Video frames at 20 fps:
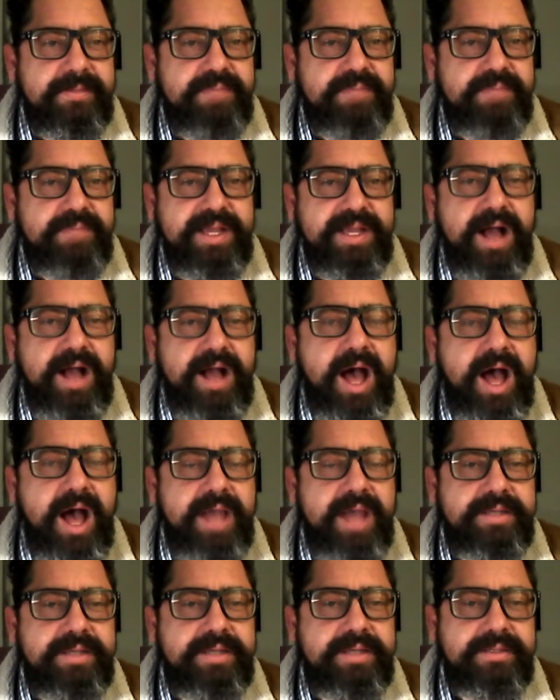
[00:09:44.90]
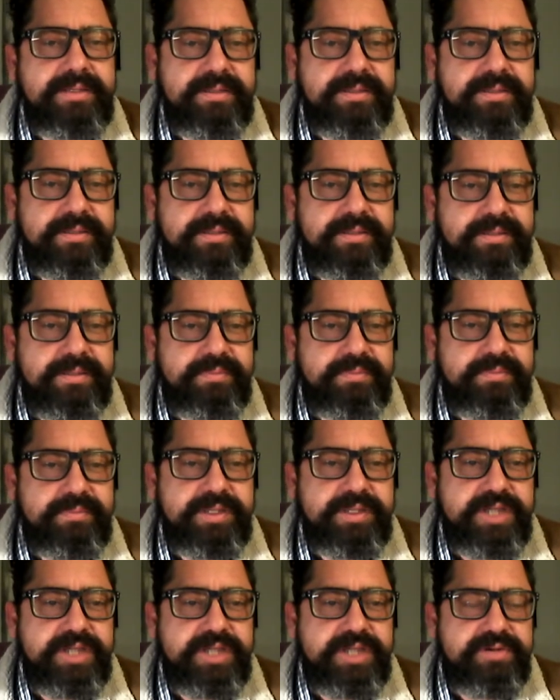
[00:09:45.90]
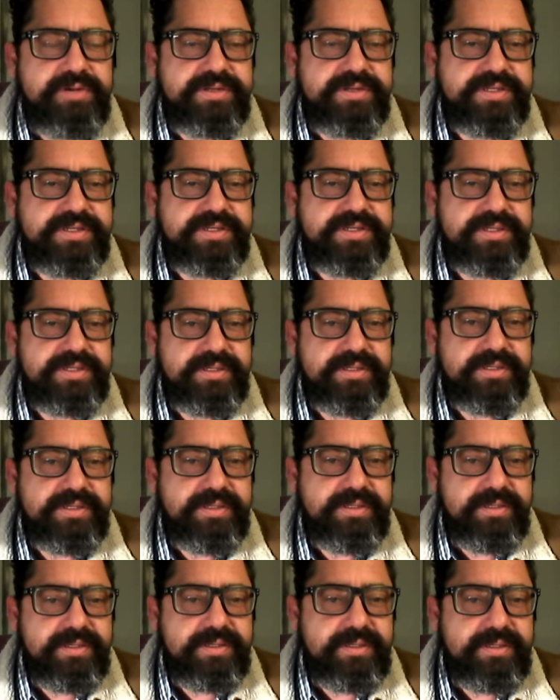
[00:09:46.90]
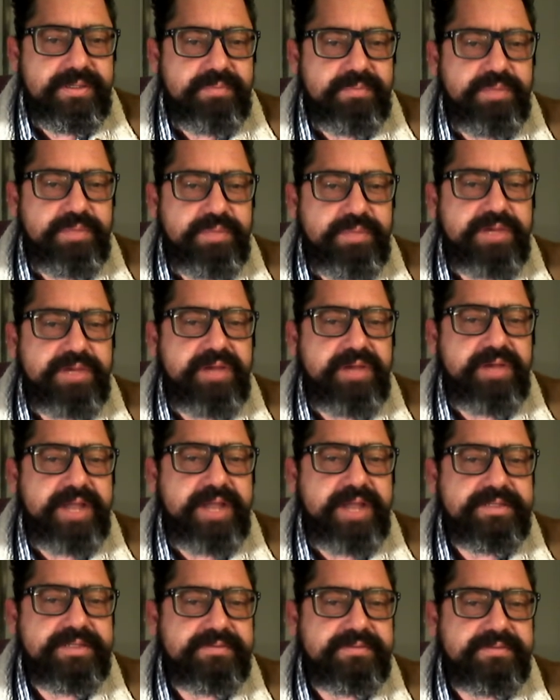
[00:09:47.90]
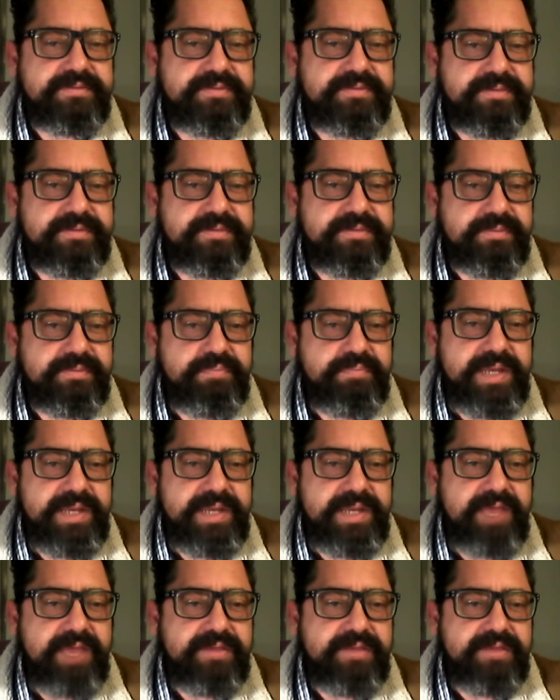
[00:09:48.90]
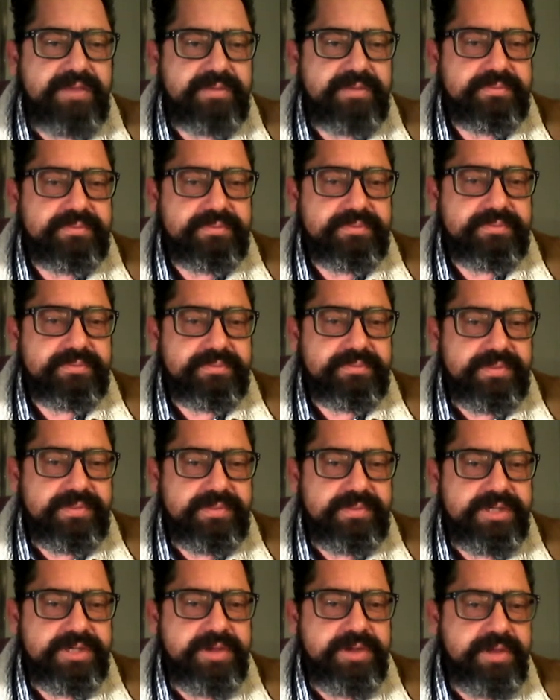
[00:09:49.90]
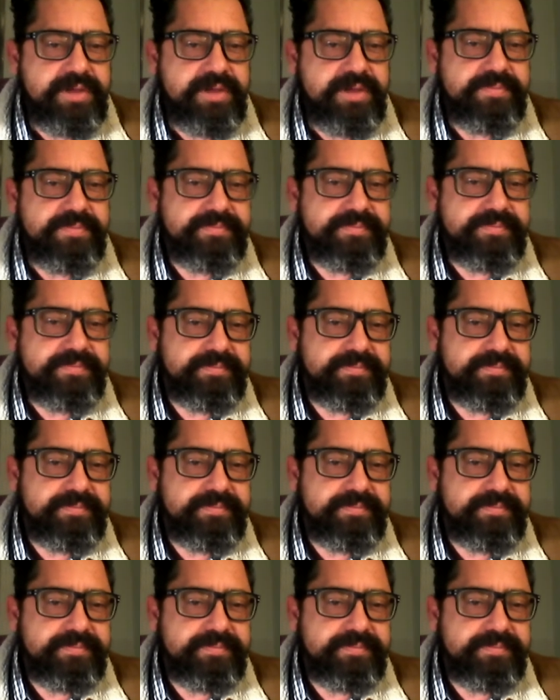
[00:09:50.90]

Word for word: Be kind, be generous, be creative, be loving. Cheerio.